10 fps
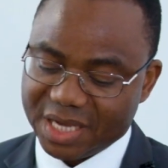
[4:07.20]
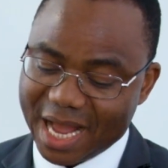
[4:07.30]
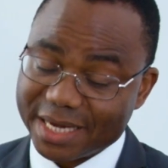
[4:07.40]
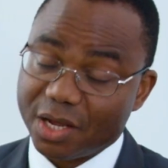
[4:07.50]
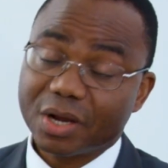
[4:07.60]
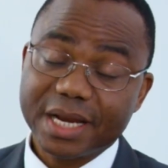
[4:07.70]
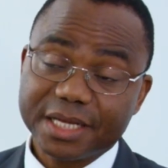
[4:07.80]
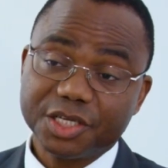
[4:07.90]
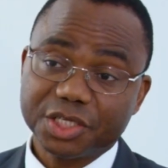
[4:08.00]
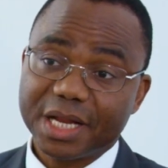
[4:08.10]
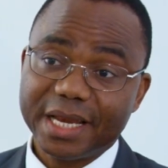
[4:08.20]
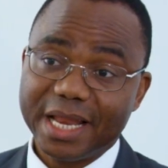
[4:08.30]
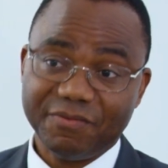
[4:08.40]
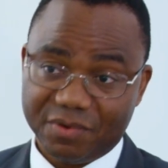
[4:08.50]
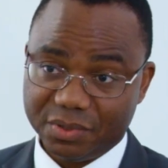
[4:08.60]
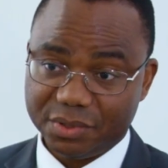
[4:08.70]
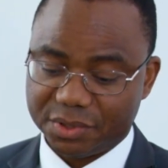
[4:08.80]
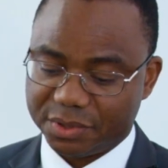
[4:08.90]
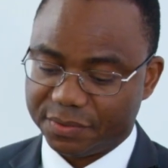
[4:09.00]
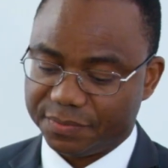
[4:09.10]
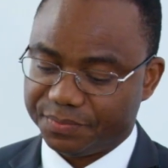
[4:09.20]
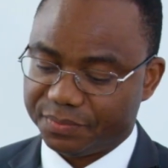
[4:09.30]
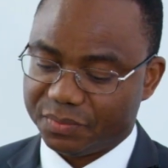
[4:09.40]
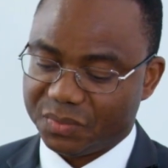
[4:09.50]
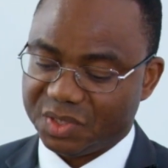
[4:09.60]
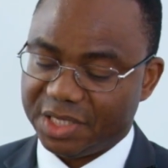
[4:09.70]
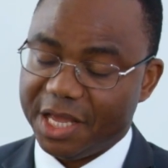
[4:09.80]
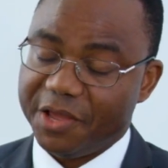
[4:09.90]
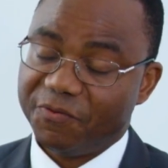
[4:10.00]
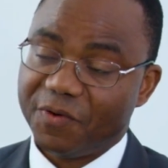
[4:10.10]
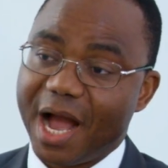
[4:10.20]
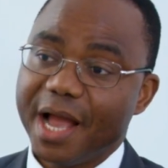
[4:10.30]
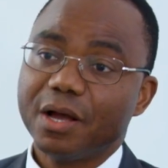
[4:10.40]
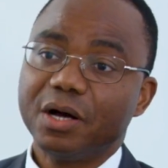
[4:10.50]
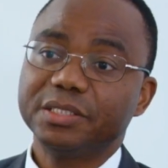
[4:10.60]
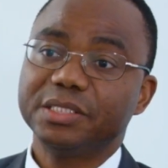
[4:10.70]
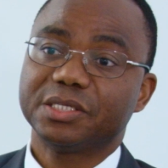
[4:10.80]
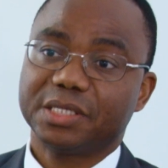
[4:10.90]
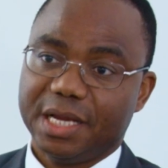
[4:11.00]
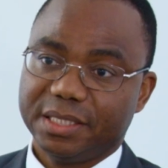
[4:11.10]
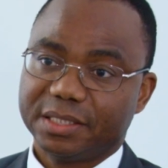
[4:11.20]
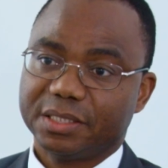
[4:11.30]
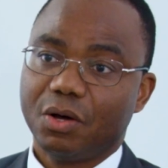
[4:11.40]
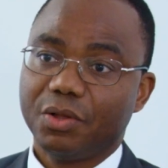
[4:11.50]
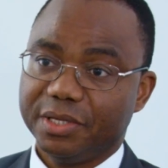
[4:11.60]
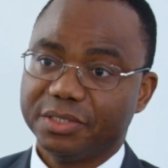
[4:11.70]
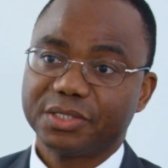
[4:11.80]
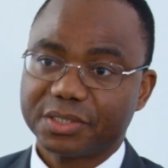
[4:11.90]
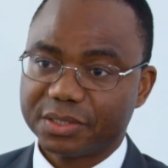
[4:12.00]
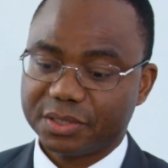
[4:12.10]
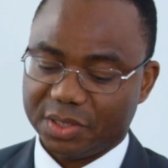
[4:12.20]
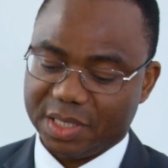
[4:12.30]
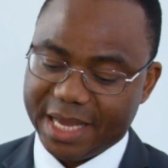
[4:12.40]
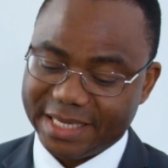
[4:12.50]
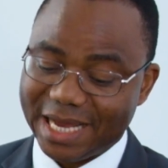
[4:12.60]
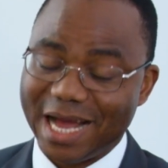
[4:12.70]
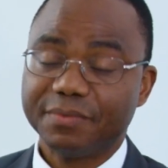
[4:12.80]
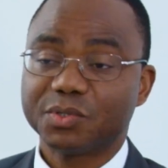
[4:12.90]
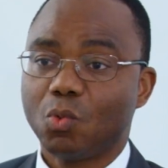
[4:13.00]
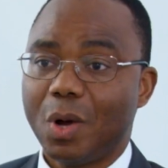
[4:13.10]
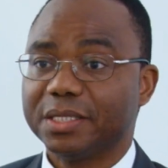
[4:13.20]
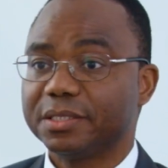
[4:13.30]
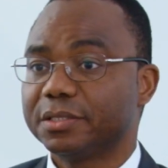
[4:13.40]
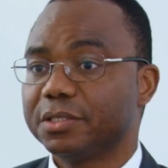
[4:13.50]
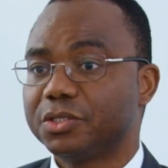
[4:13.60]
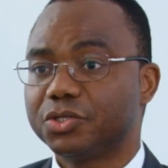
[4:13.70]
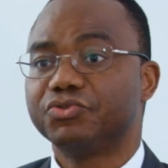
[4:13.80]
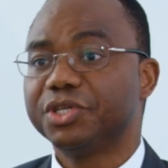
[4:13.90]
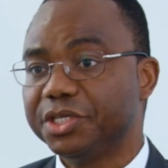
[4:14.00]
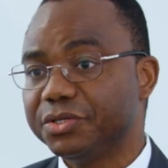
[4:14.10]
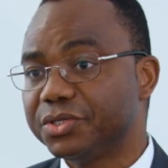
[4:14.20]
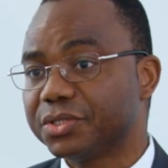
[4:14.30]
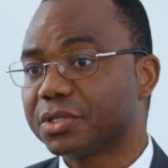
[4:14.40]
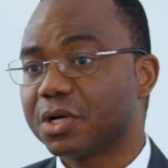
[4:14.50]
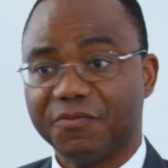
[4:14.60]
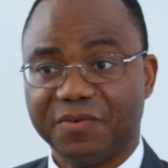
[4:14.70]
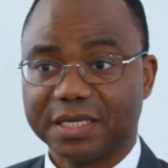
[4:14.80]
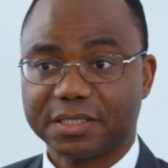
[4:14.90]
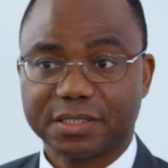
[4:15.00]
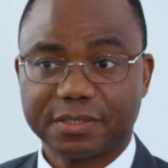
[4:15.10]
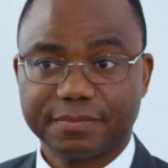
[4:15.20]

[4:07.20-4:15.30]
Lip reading: At the organizational level, if I understand others, it helps one, to reduce conflicts.